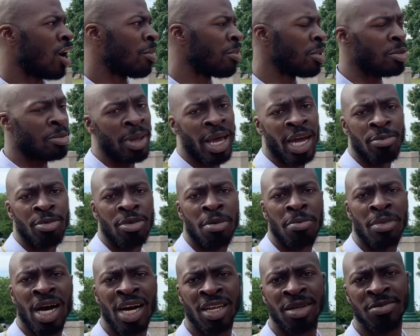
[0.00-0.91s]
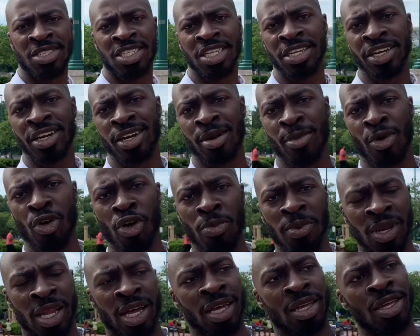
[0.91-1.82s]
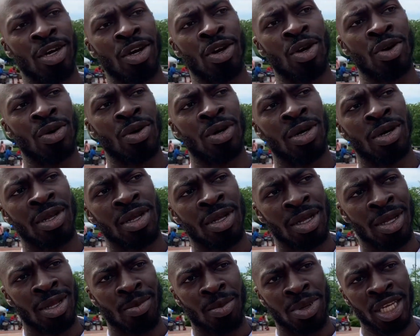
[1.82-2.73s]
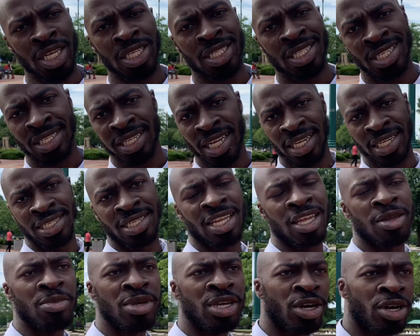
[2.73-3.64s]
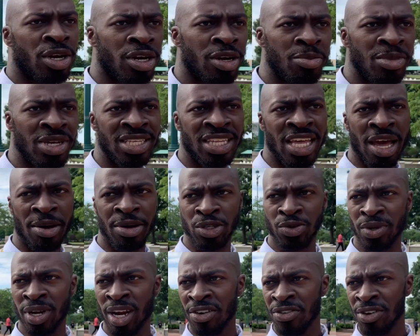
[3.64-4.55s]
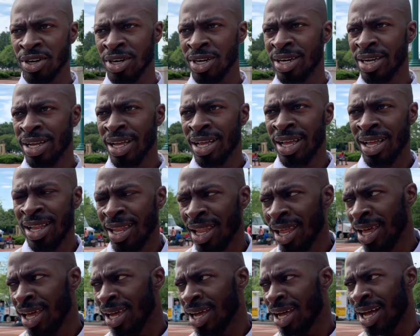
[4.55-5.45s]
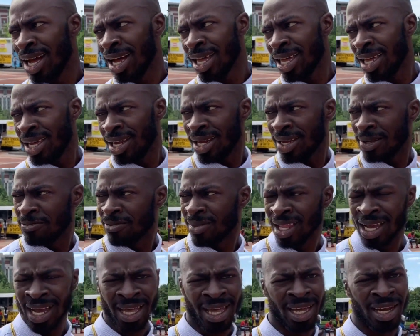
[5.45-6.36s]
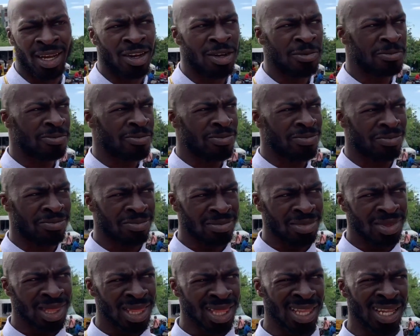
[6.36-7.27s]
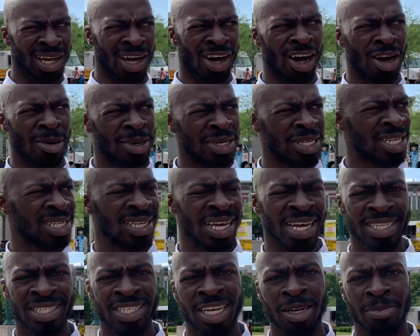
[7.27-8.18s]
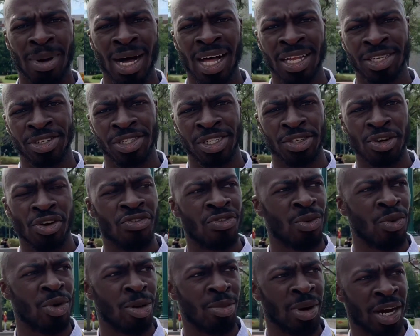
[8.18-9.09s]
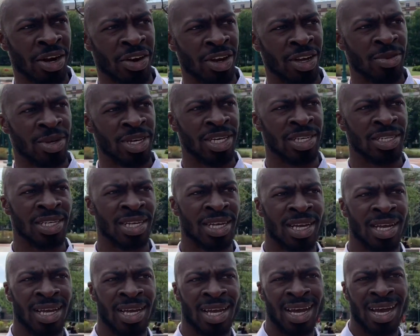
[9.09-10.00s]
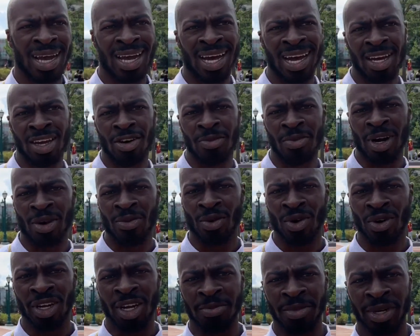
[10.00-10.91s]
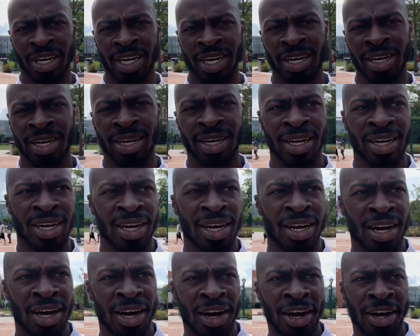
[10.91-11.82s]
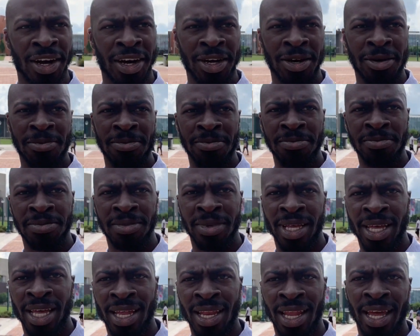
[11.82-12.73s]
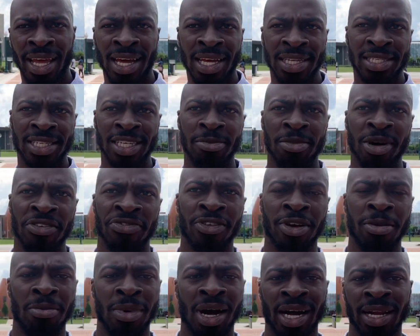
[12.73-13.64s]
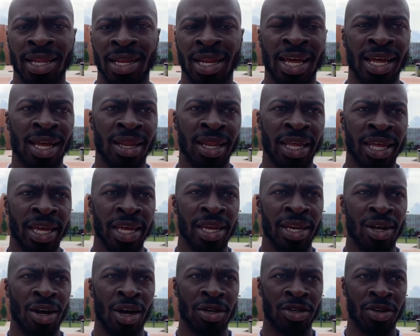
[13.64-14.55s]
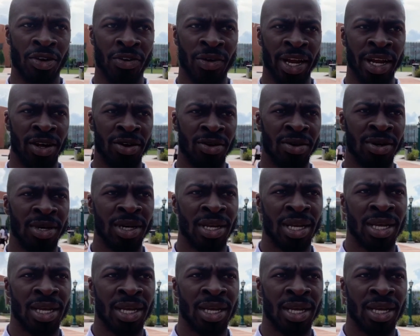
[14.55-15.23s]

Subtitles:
In the back of my mind, I'm sitting there and I'm hoping like, yo, please just let this nigga be hurt, be damaged, whatever. Like, I get up. It's like 10 miles or so from where my crib is. I got up, I rode up there, and like I see my friend's body like laying on the ground.